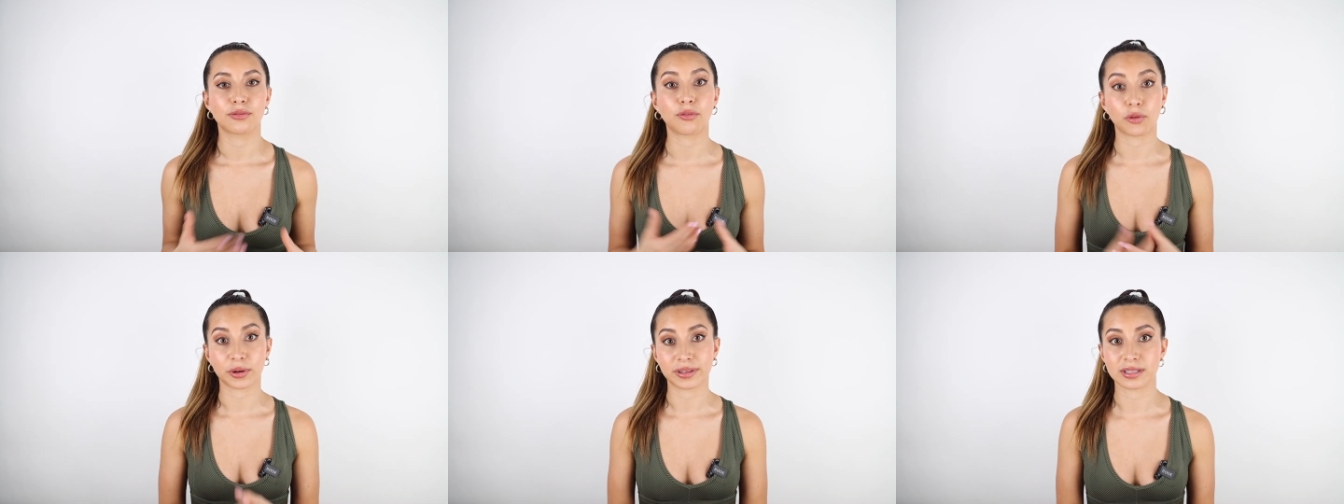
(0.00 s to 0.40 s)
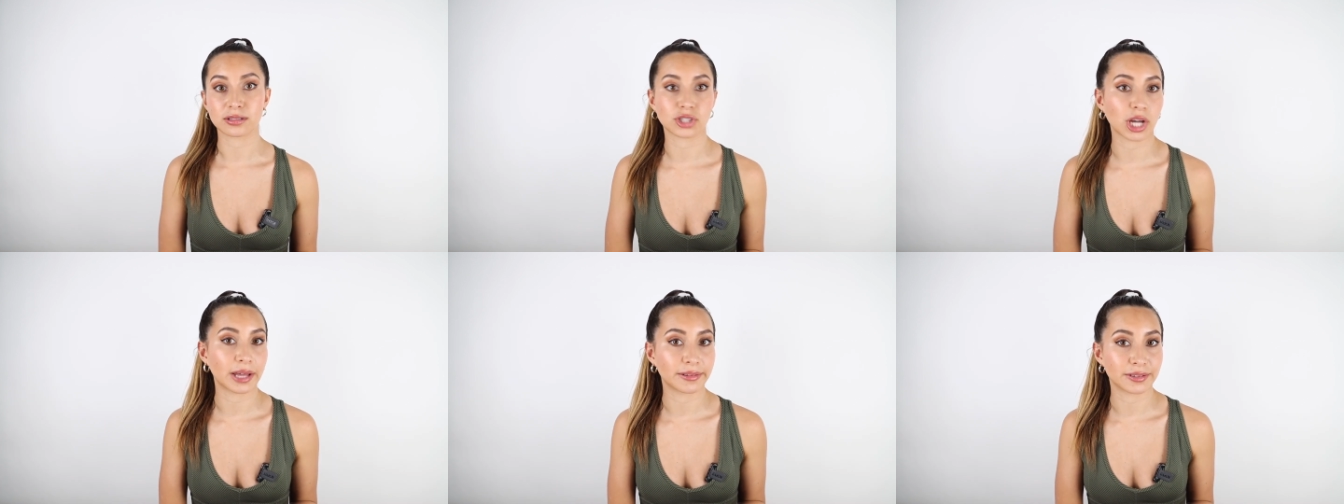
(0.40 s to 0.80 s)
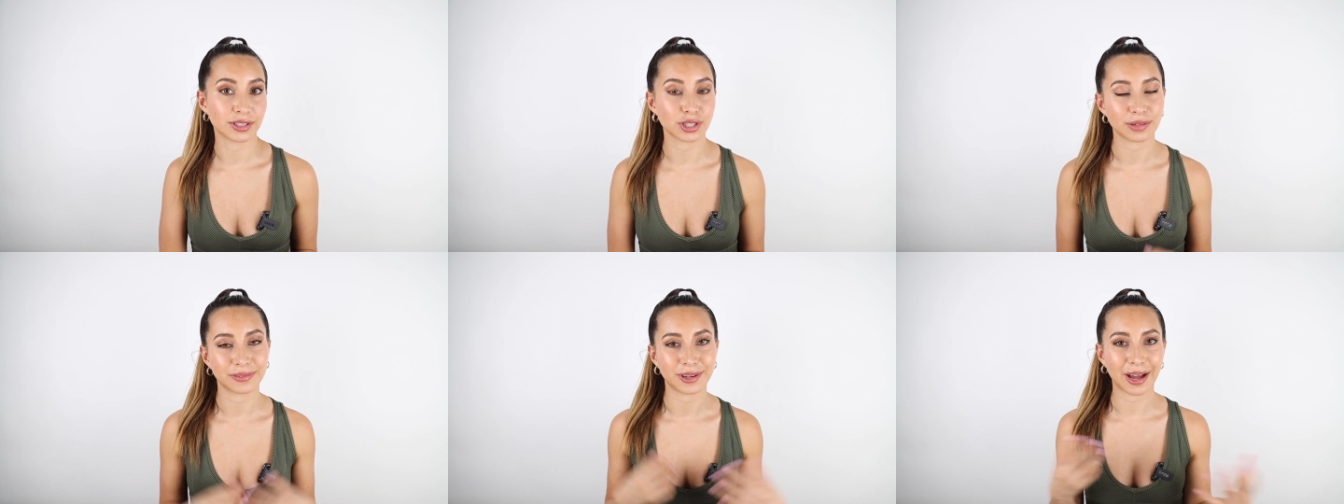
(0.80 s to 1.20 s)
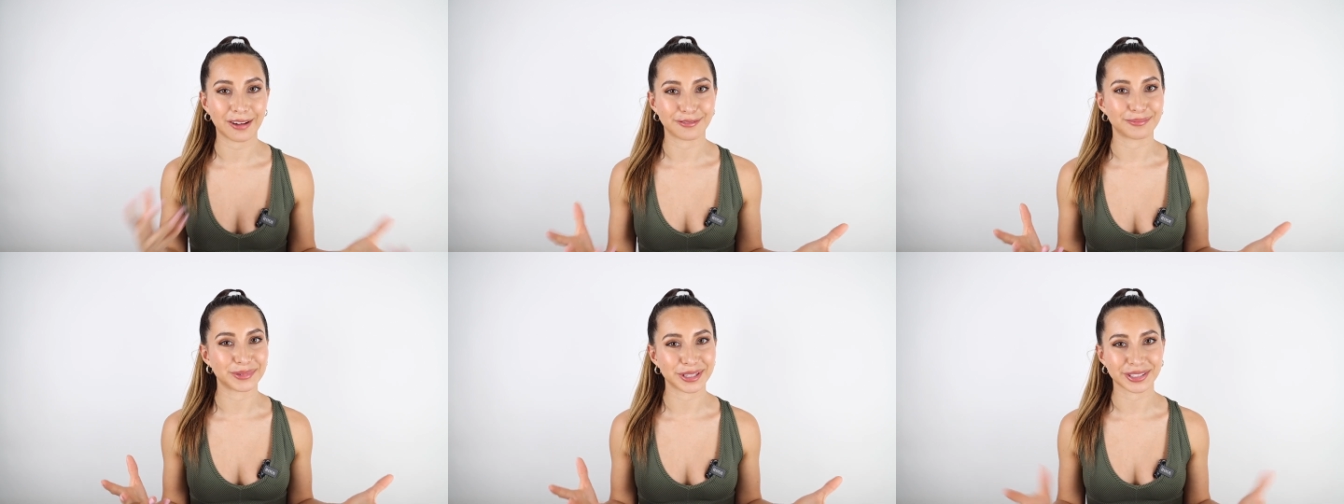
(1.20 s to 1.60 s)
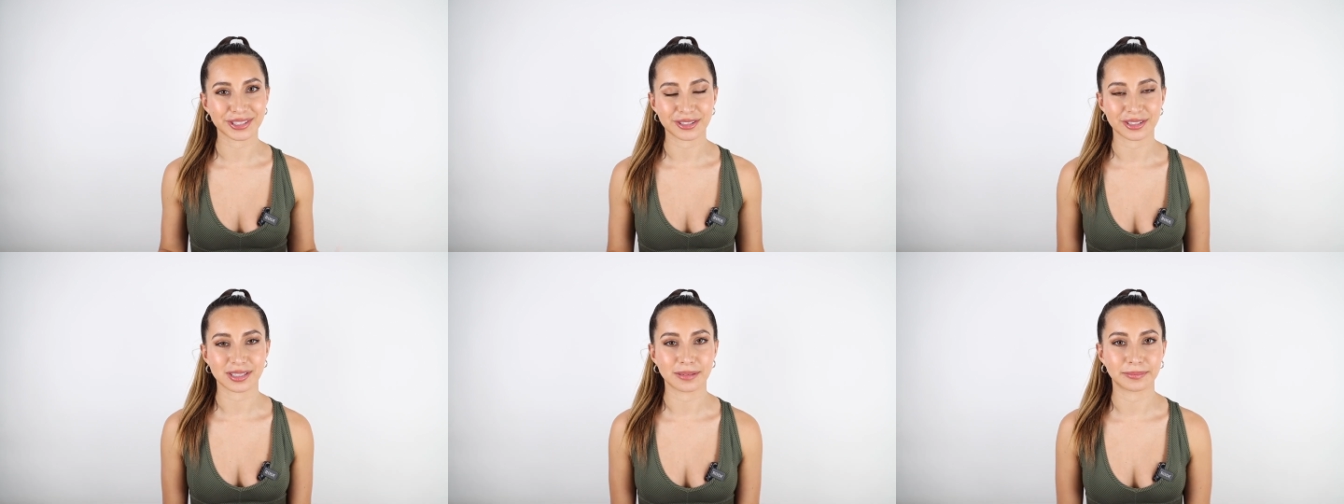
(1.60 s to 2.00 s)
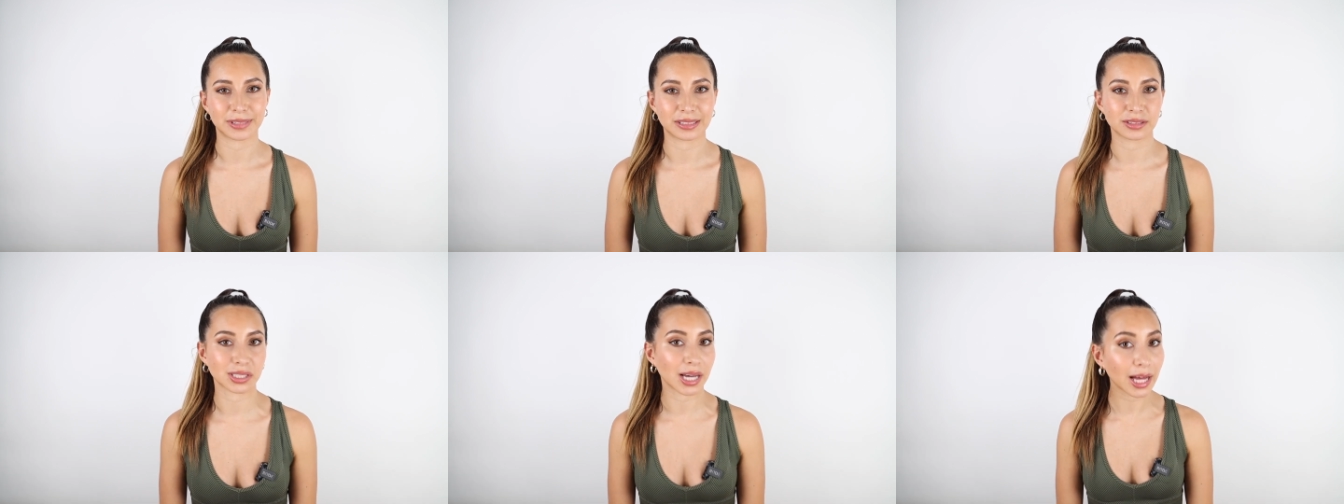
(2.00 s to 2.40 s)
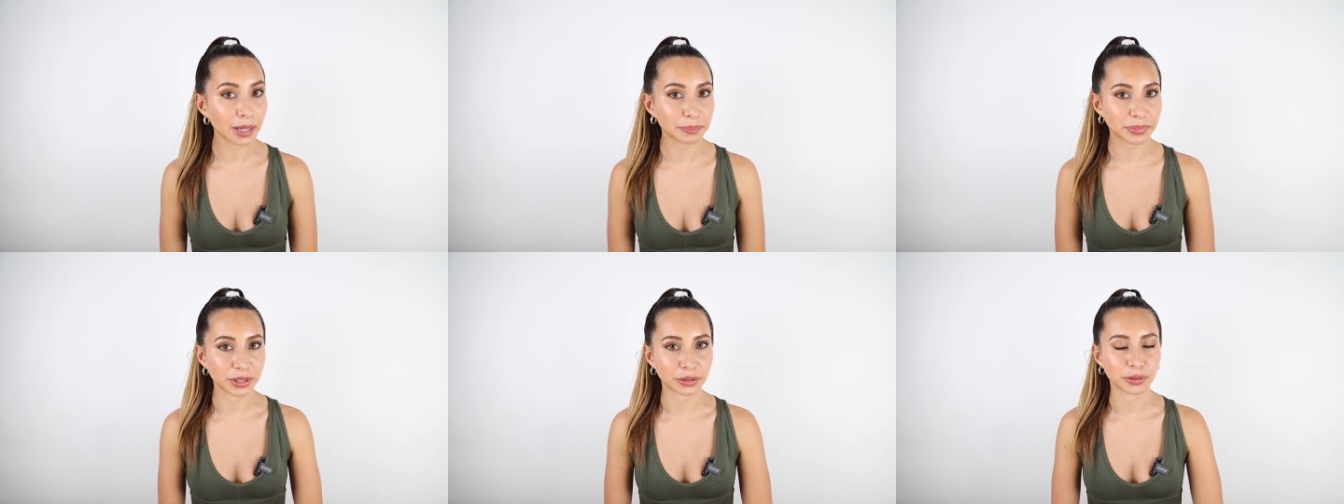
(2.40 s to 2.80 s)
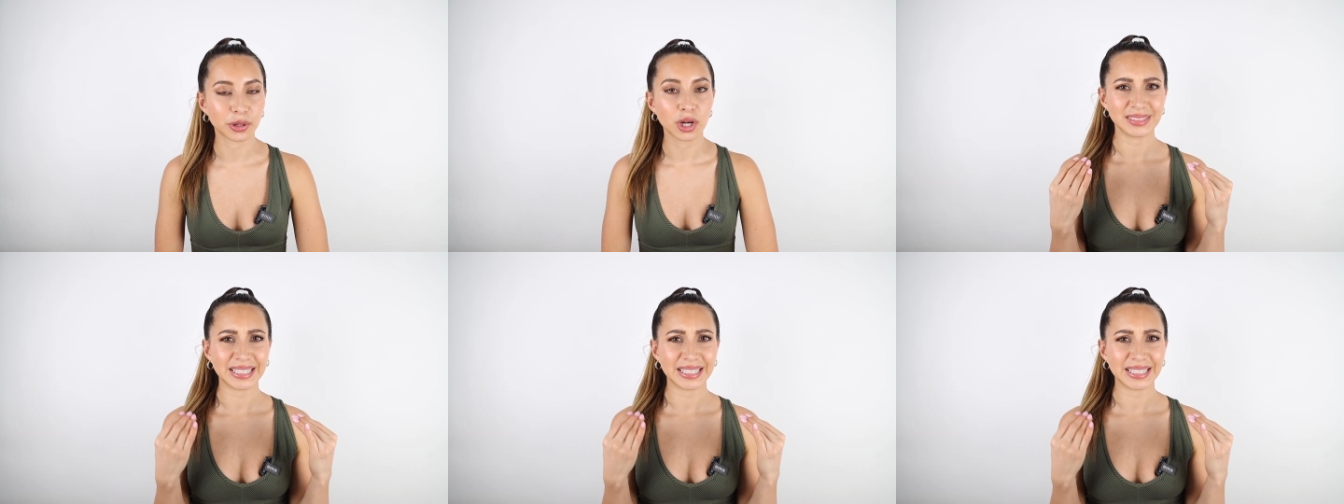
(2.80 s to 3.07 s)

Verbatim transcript: for this challenge if you have books or something to help you.